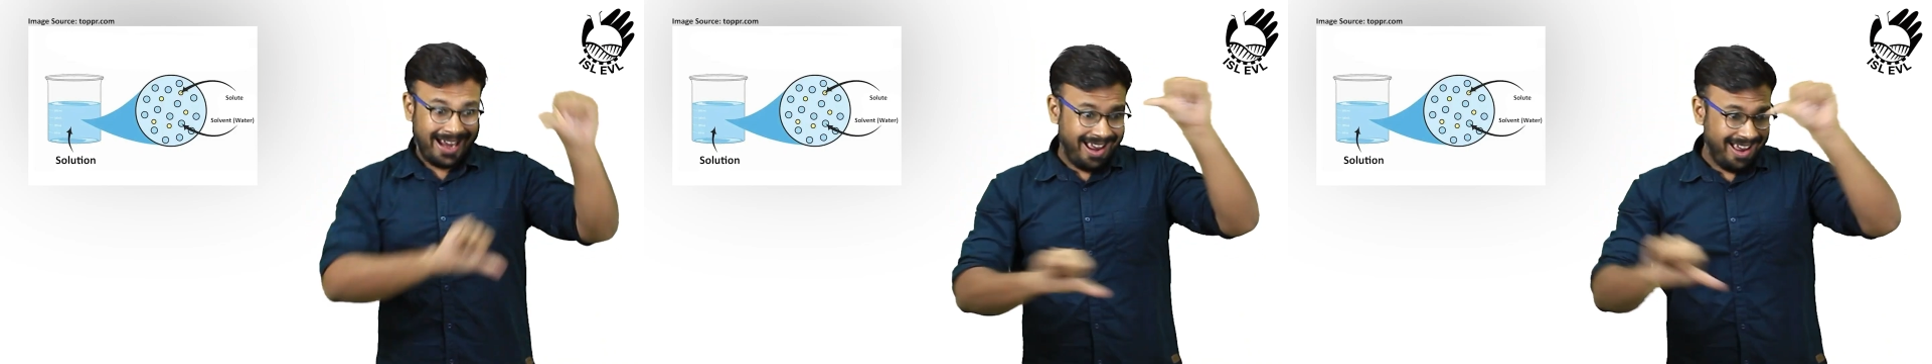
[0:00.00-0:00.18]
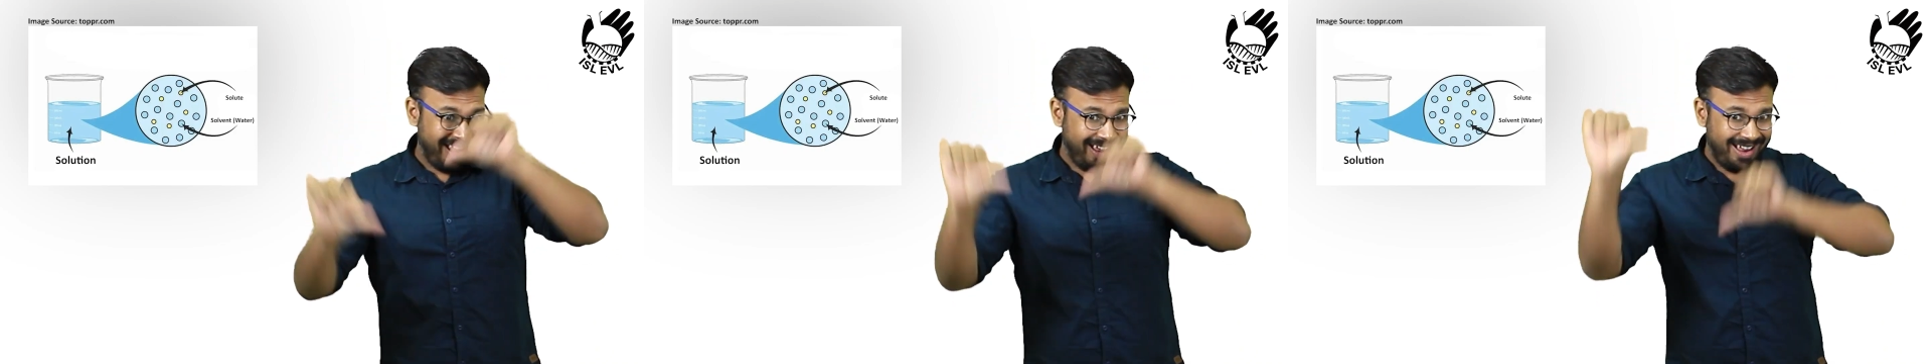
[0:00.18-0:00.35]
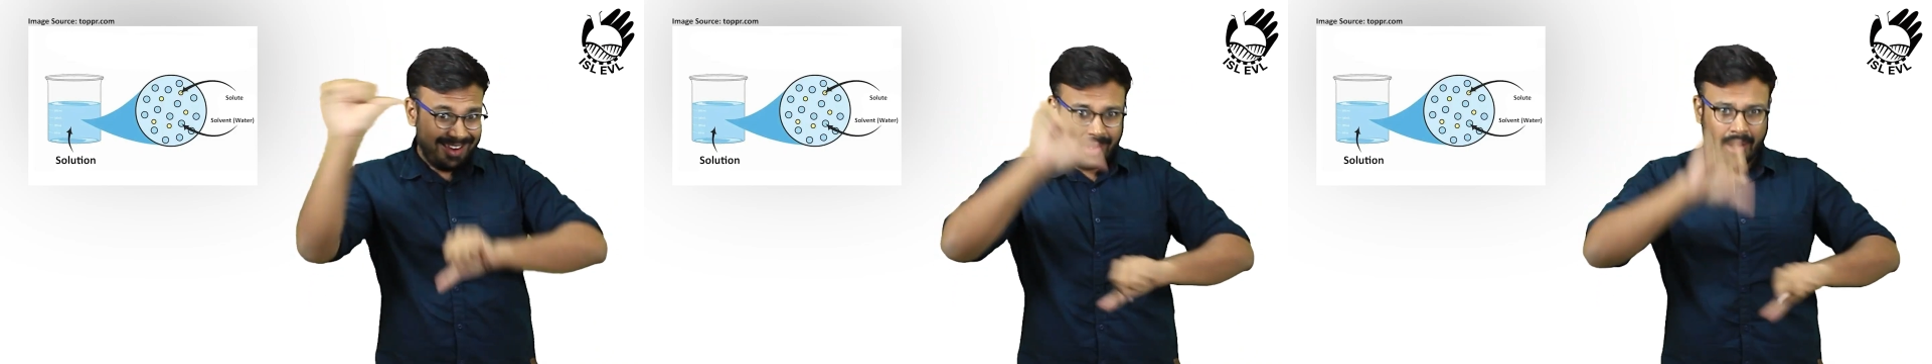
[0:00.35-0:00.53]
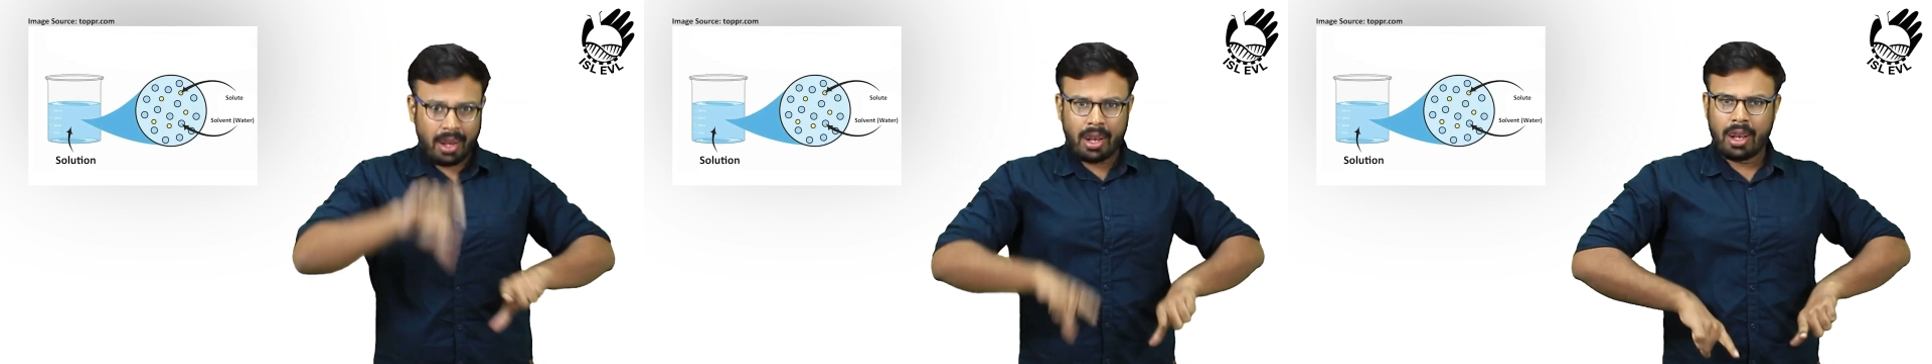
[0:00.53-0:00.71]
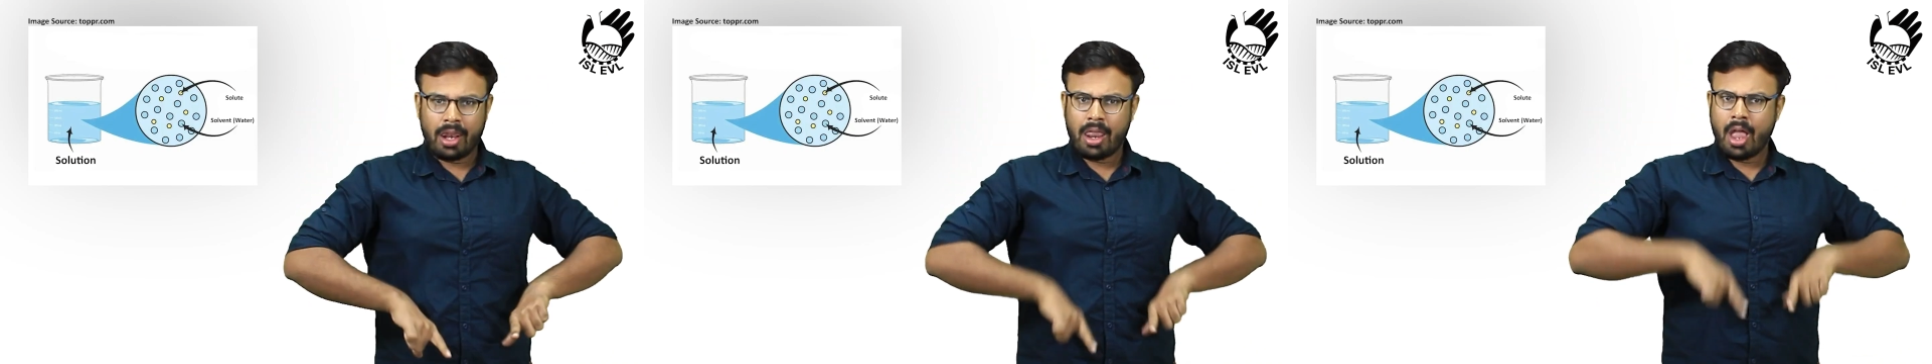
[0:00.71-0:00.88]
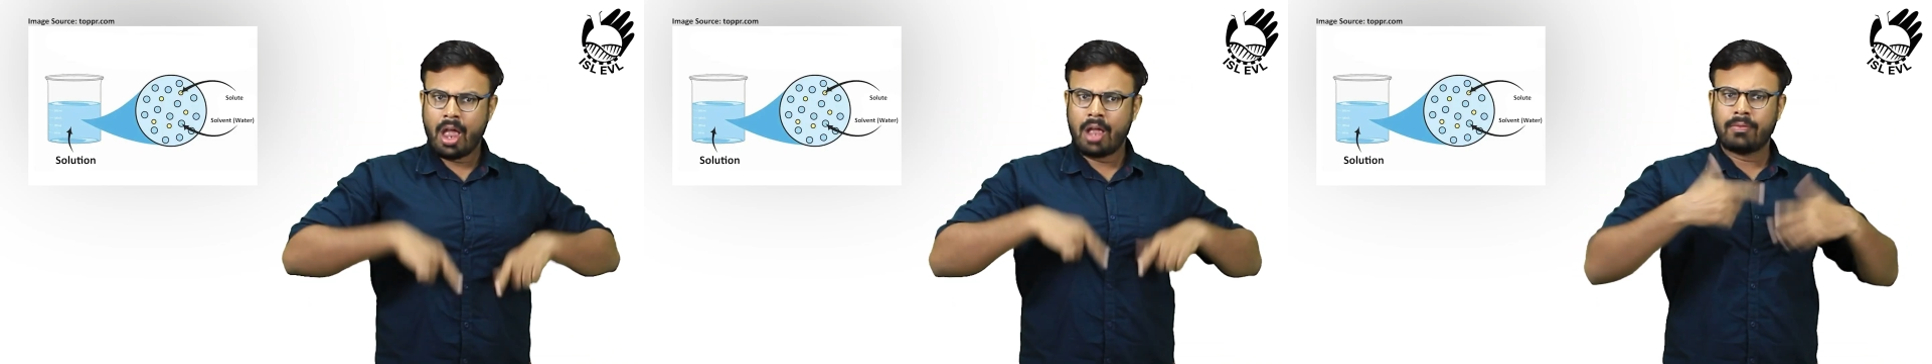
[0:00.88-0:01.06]
is the
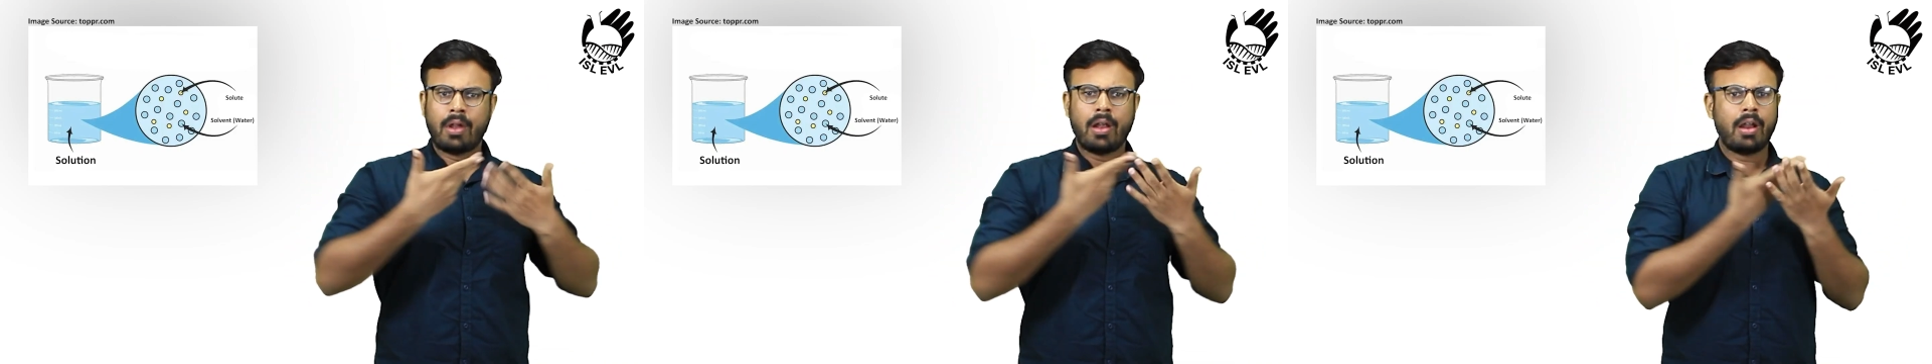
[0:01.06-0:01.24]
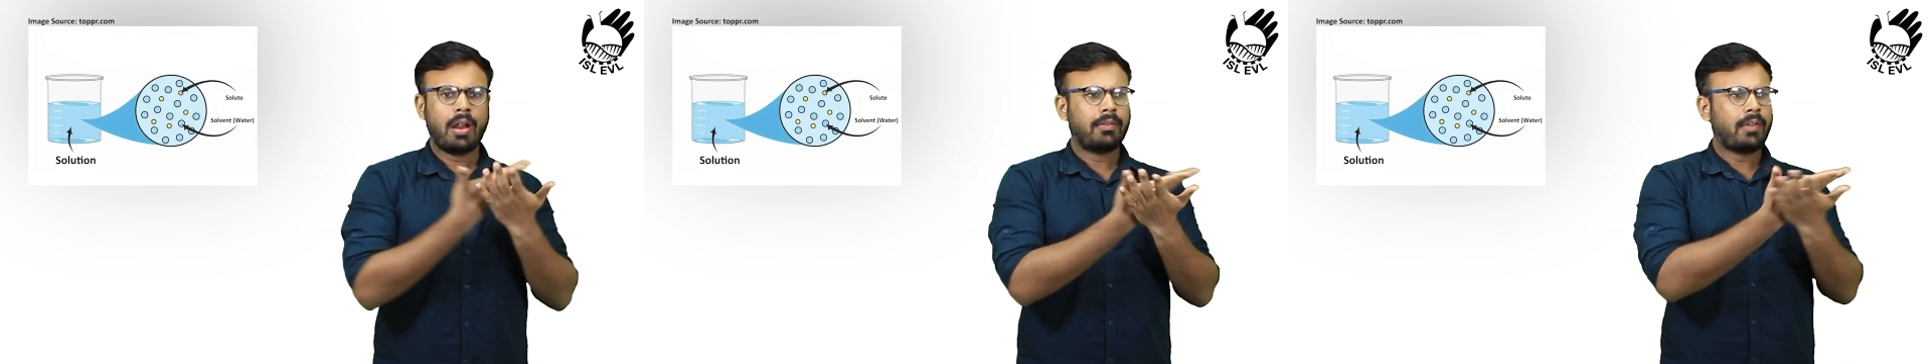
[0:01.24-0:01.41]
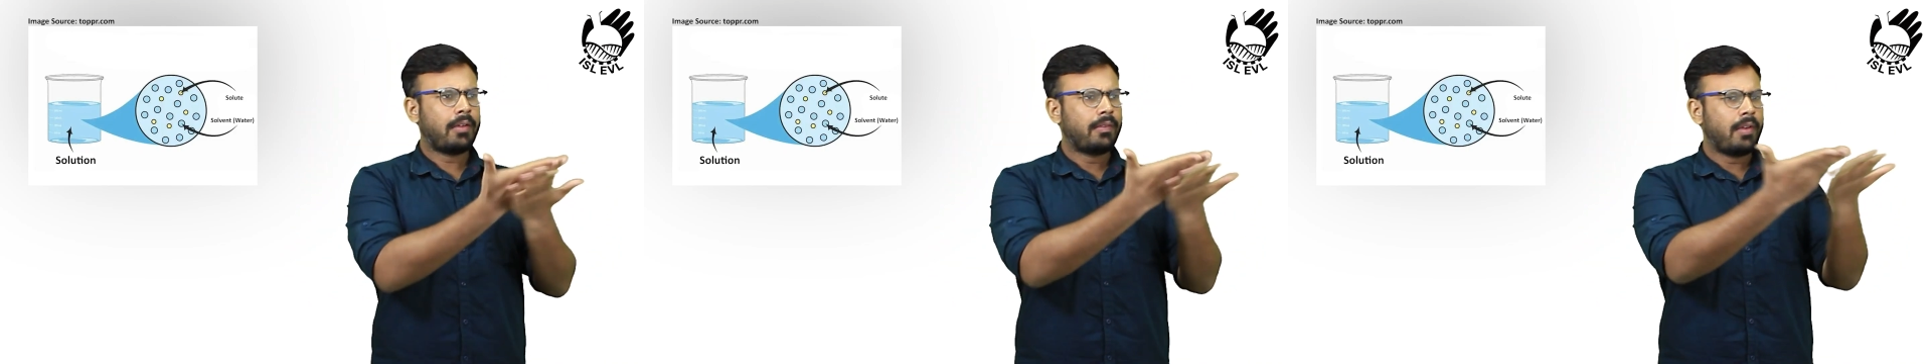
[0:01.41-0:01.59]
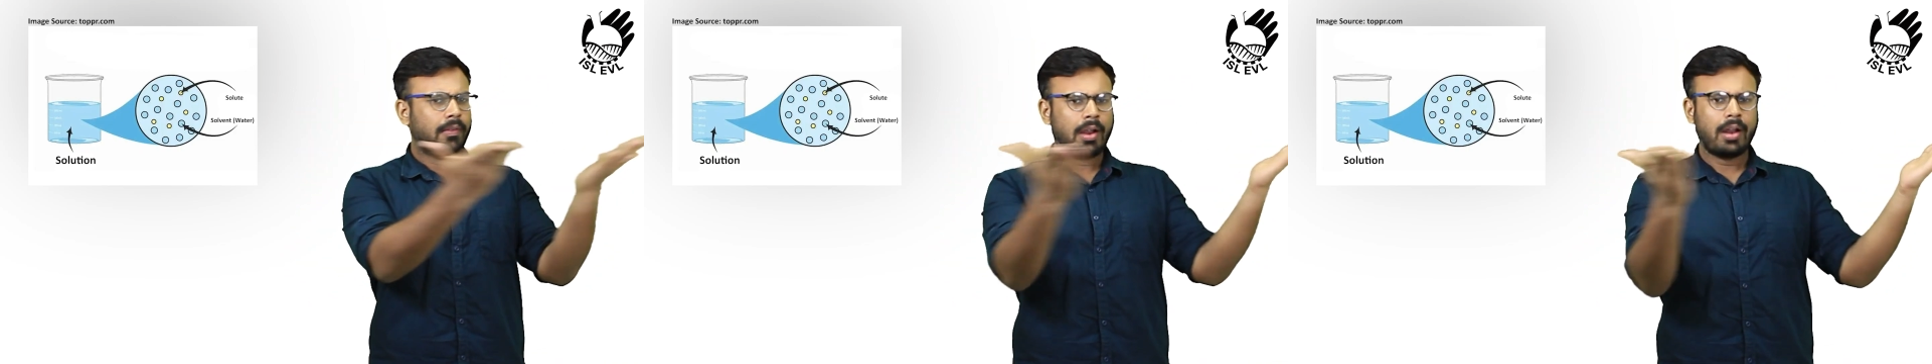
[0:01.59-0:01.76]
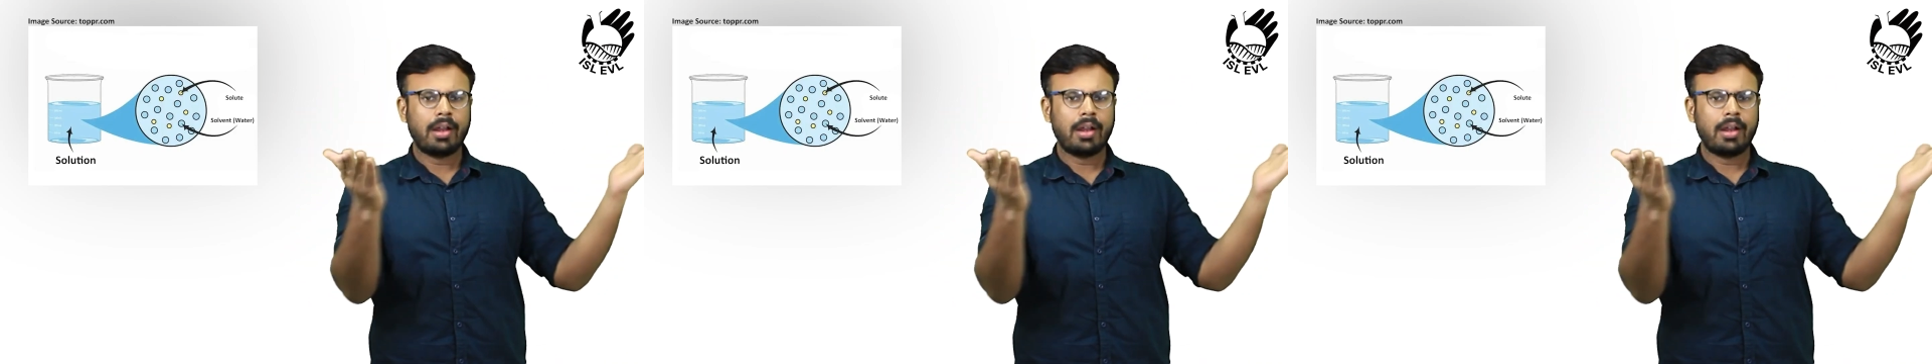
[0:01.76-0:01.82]
inability to identify